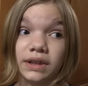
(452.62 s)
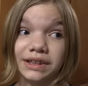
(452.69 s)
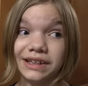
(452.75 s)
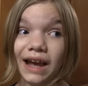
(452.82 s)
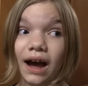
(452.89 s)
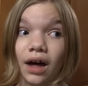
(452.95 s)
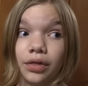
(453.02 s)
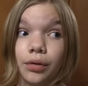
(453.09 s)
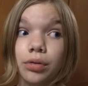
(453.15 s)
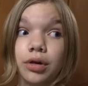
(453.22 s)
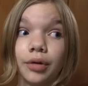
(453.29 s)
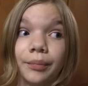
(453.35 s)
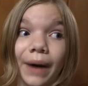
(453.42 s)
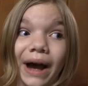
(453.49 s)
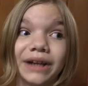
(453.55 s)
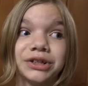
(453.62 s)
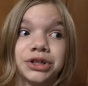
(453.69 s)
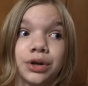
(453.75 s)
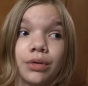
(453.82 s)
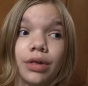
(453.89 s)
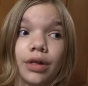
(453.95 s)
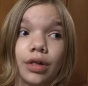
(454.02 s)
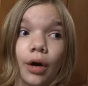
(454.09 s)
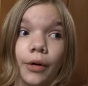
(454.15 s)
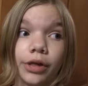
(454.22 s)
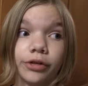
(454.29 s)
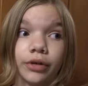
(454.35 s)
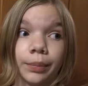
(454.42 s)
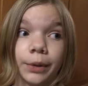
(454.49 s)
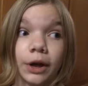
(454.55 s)
Yeah, those are my shoes he's always
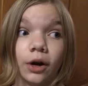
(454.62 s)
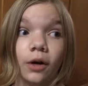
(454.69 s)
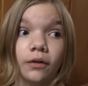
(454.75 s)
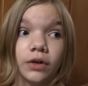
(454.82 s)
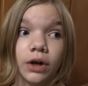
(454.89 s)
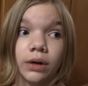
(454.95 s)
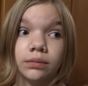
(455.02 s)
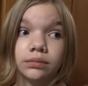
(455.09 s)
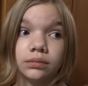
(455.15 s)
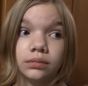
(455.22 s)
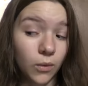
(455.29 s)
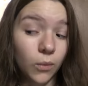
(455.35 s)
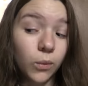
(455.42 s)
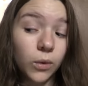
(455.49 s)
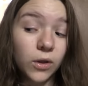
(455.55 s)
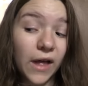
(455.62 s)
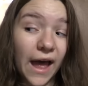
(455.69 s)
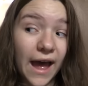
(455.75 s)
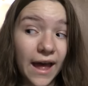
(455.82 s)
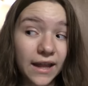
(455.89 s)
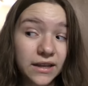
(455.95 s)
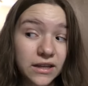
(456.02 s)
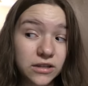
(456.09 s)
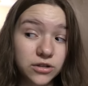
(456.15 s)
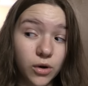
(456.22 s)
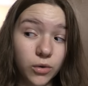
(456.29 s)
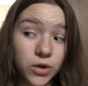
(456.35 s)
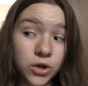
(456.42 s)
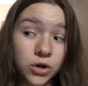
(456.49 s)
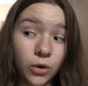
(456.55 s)
tripping over. Well, Addie,
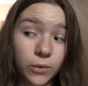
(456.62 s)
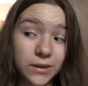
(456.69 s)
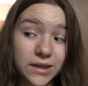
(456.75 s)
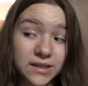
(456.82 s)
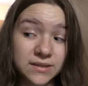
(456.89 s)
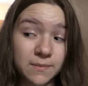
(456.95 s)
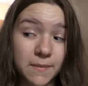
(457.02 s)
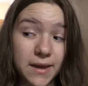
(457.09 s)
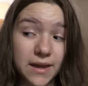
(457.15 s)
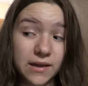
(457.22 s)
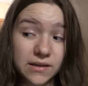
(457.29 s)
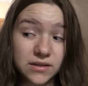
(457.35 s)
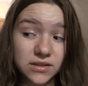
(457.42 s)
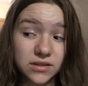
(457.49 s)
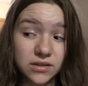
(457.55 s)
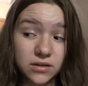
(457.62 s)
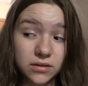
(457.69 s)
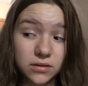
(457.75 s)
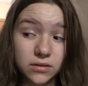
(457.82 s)
don't you know what this means?